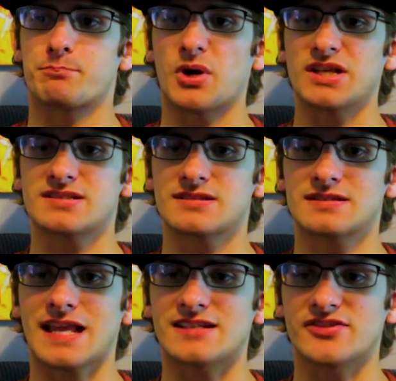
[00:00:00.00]
But
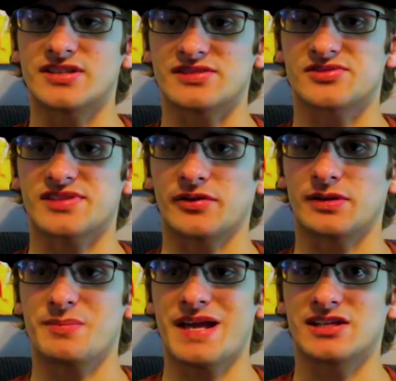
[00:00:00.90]
that doesn't
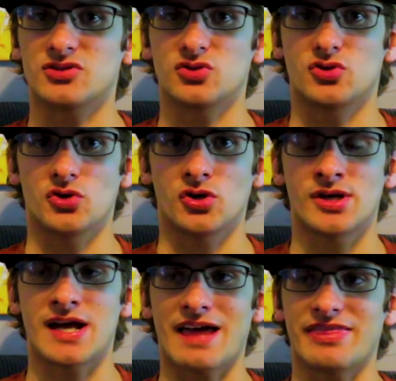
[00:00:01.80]
necessarily make it
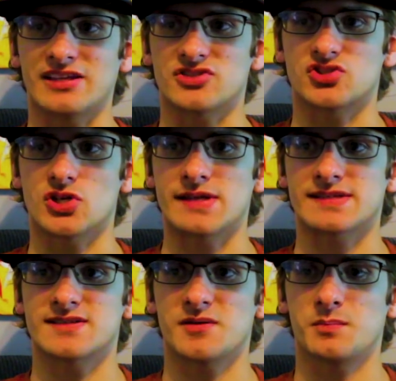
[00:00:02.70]
good. I think it's
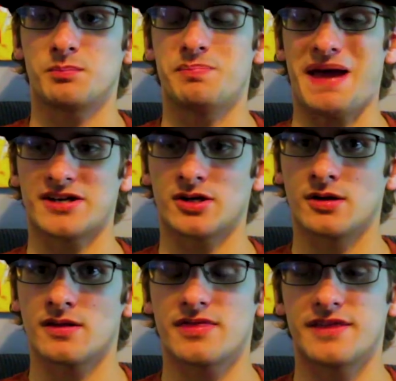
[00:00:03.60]
just
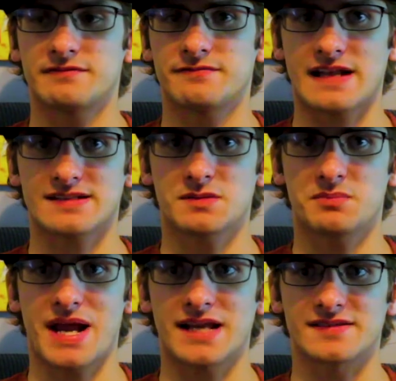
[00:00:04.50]
better than
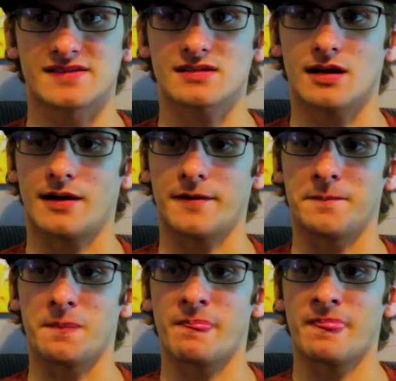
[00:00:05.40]
Phantom Menace.
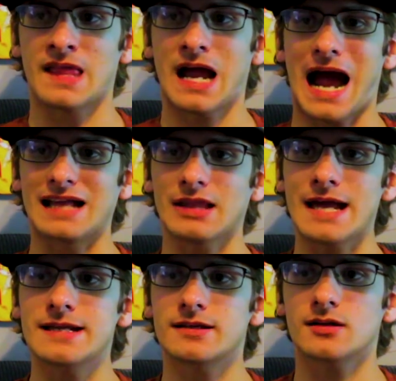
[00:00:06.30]
I
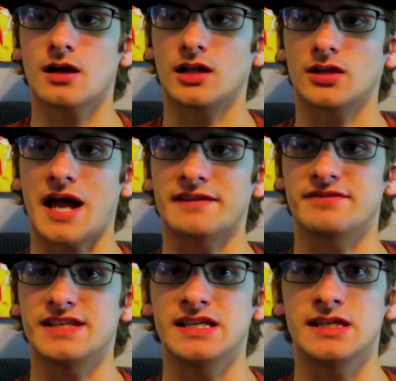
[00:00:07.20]
like a lot
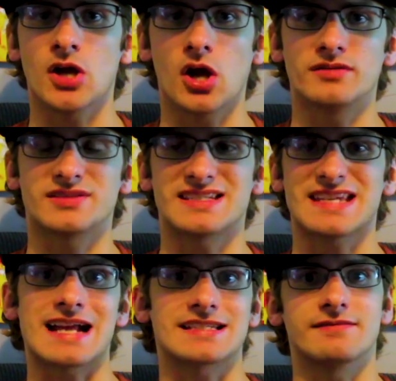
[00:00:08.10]
of the
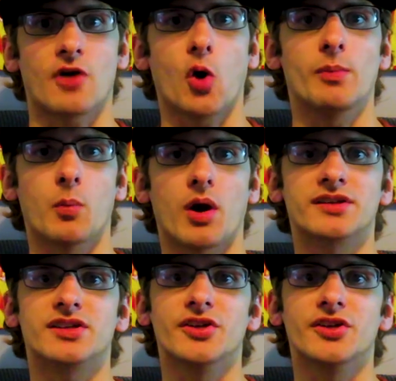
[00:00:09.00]
Detective Obi-Wan